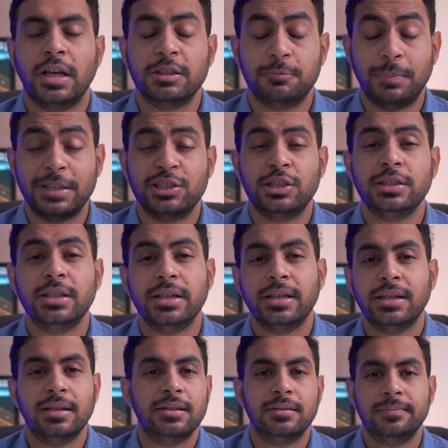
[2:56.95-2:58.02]
especially the
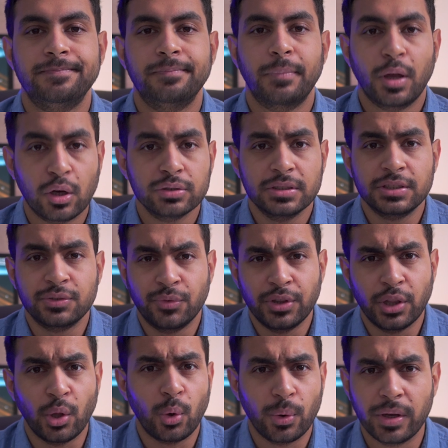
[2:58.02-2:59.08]
Air, because it's with
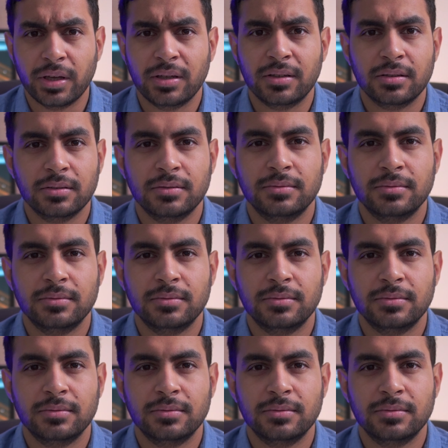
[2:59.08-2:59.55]
no air.